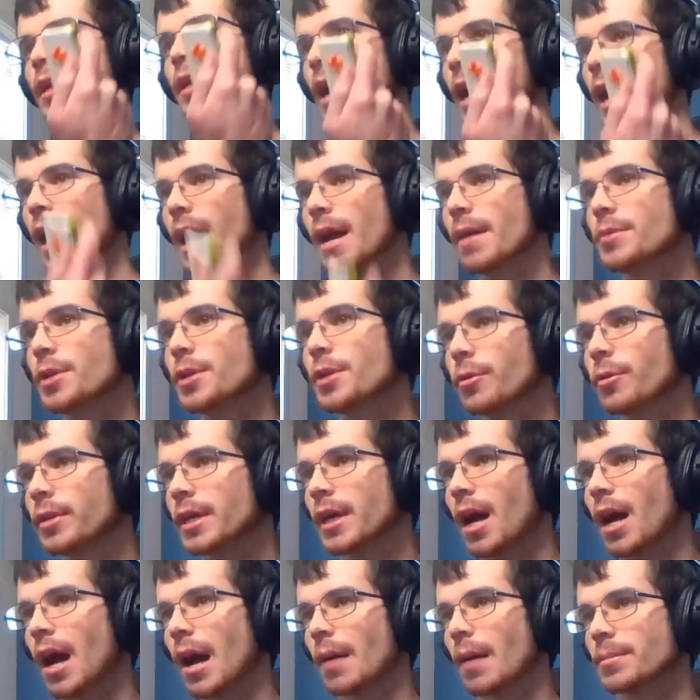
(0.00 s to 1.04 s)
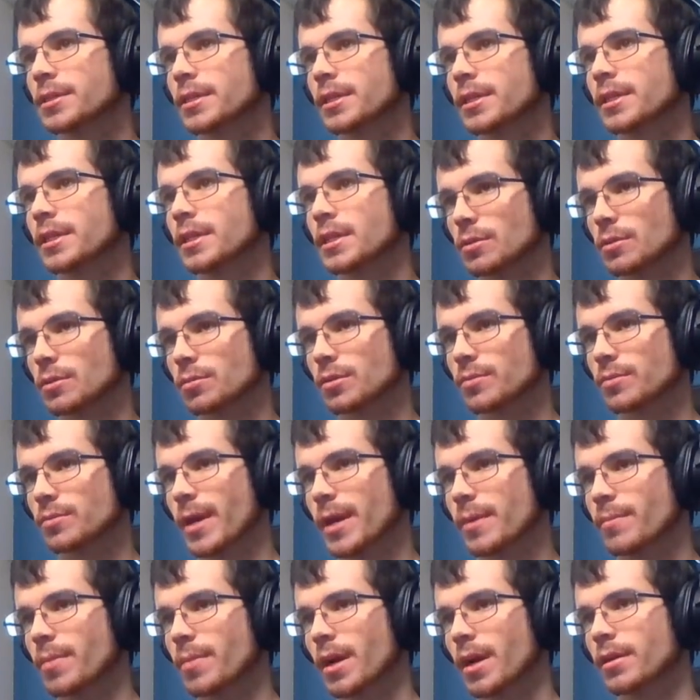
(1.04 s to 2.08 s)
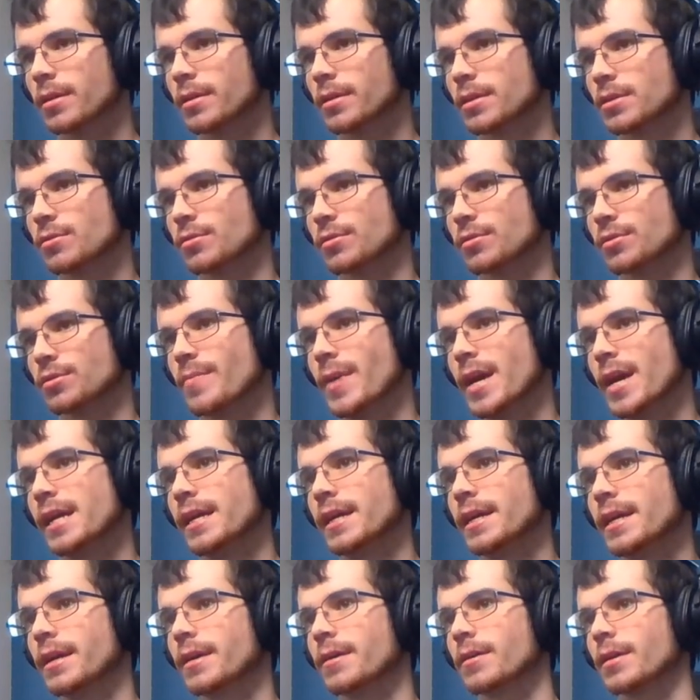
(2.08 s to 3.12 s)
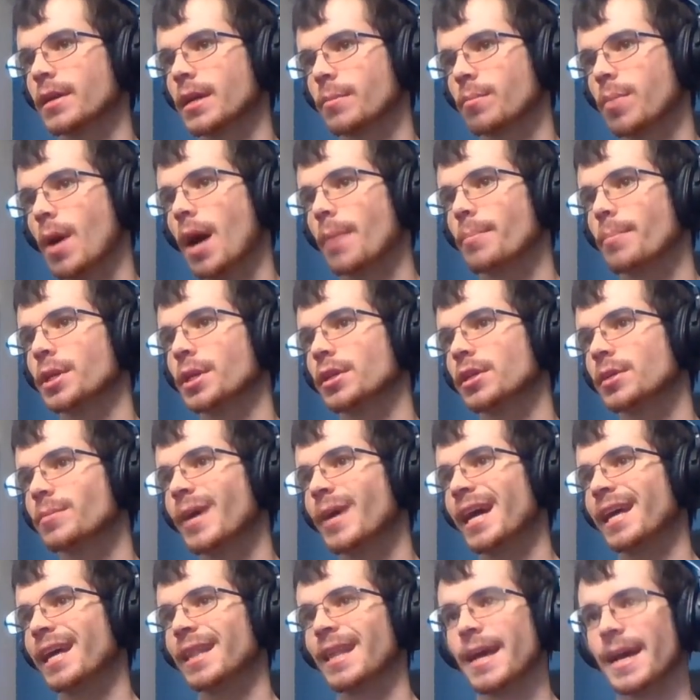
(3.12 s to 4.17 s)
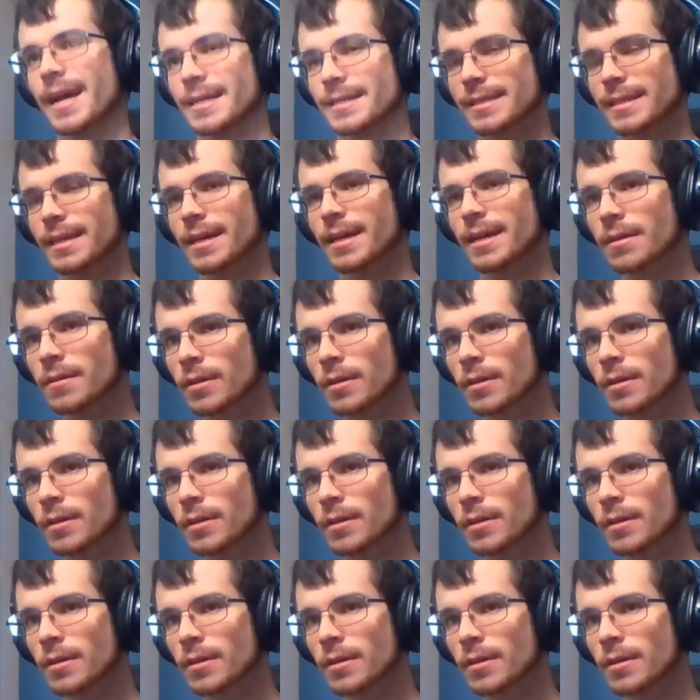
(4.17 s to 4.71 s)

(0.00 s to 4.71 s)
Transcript: I'm doing the opposite. This was made popular by Alaska.